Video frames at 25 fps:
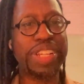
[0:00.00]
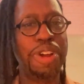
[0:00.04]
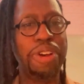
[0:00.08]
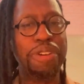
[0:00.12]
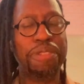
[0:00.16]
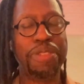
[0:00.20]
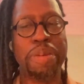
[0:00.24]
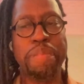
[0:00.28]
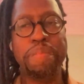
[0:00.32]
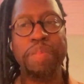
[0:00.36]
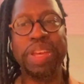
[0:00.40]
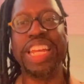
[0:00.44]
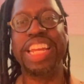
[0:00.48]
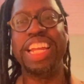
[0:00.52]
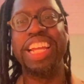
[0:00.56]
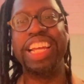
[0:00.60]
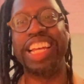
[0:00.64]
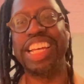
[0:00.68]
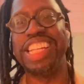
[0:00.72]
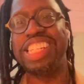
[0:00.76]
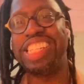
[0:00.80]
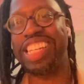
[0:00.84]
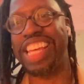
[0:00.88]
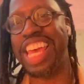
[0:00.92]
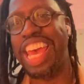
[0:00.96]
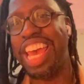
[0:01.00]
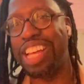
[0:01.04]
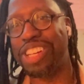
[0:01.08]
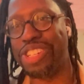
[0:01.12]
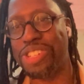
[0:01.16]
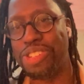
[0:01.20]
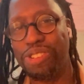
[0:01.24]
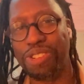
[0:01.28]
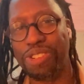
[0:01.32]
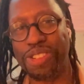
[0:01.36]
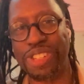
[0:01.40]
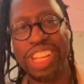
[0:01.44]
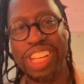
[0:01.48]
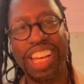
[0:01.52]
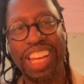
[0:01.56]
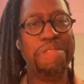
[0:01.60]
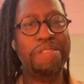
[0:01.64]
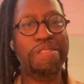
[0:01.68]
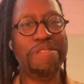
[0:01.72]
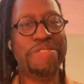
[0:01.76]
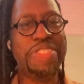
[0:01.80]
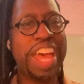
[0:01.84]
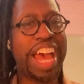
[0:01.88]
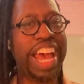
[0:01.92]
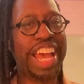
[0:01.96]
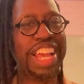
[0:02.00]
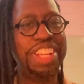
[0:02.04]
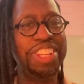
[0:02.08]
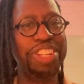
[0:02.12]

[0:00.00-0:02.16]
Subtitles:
The meeting gets canceled that